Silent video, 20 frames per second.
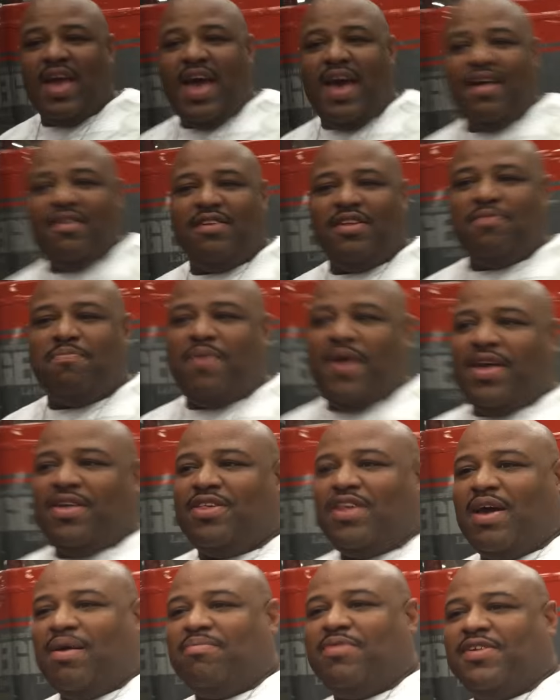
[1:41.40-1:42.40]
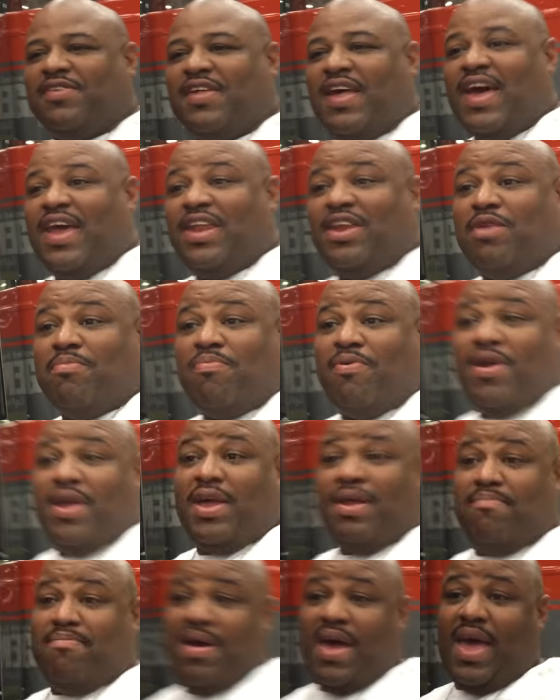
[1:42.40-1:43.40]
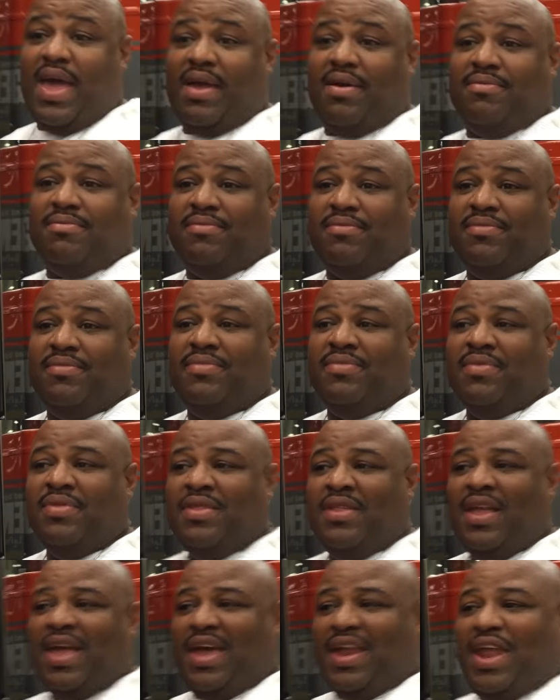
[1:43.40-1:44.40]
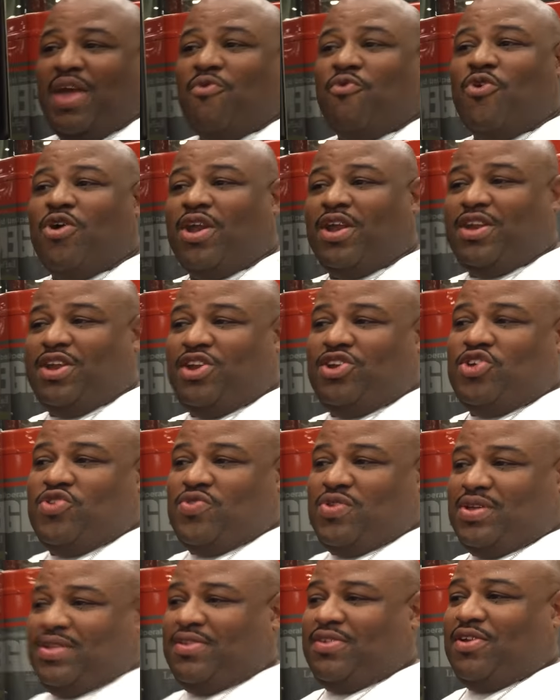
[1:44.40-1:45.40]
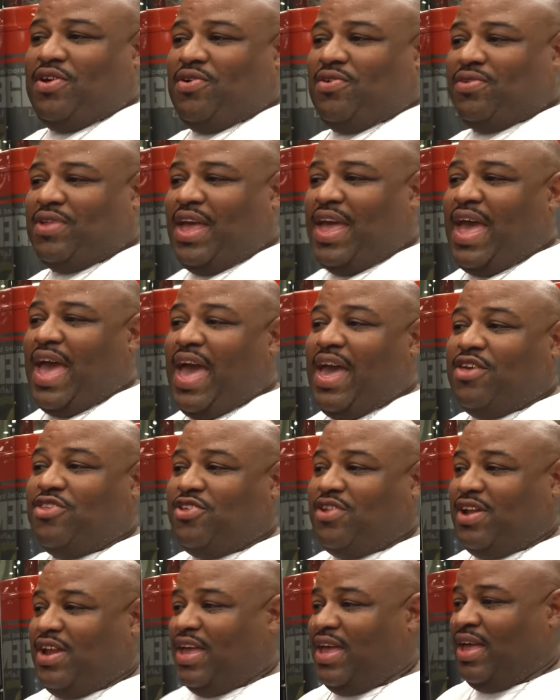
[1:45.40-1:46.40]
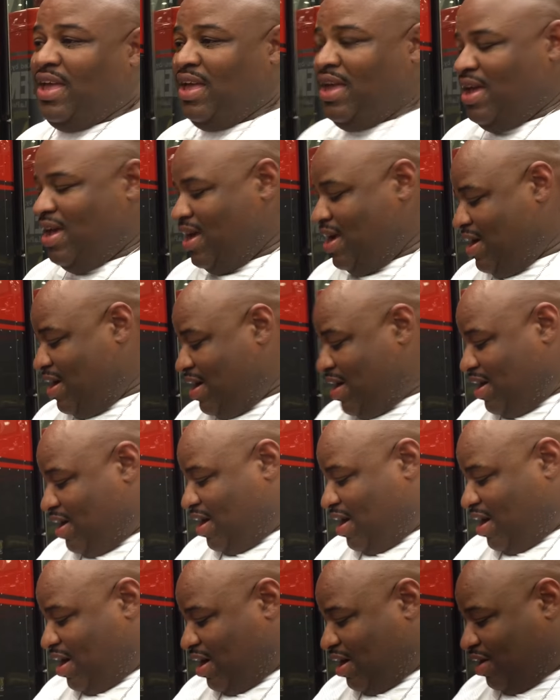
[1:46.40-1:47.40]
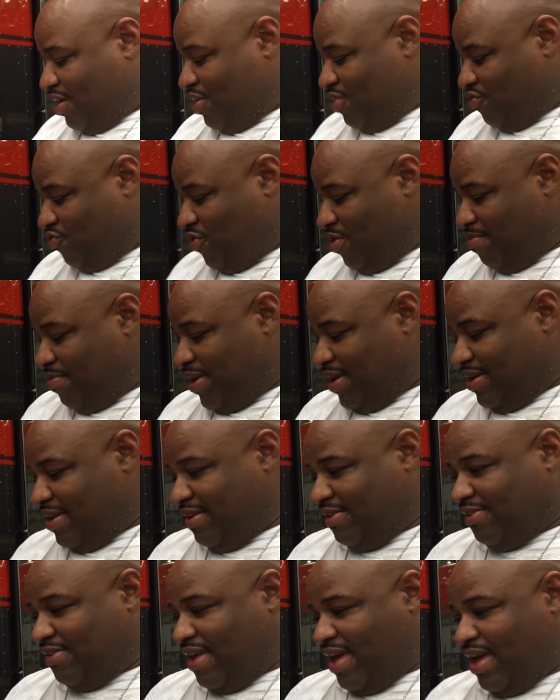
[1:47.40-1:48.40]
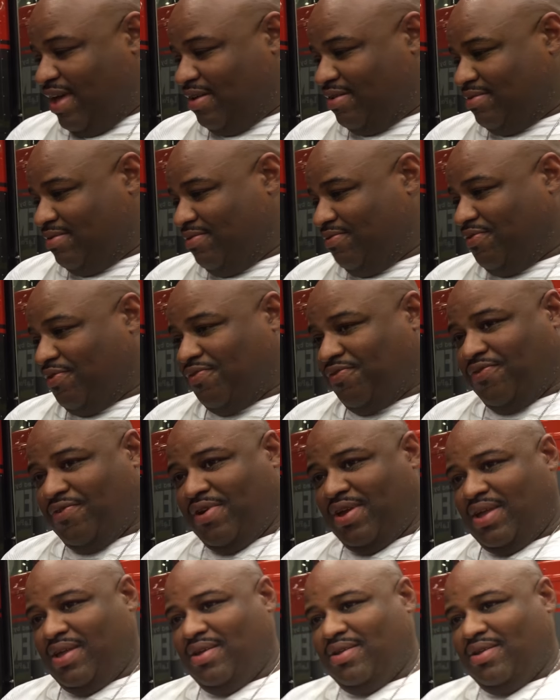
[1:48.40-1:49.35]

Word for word: guys at the paint shop decided to bring it back, and they wanted to do it, so they actually uh, contributed this tank for free.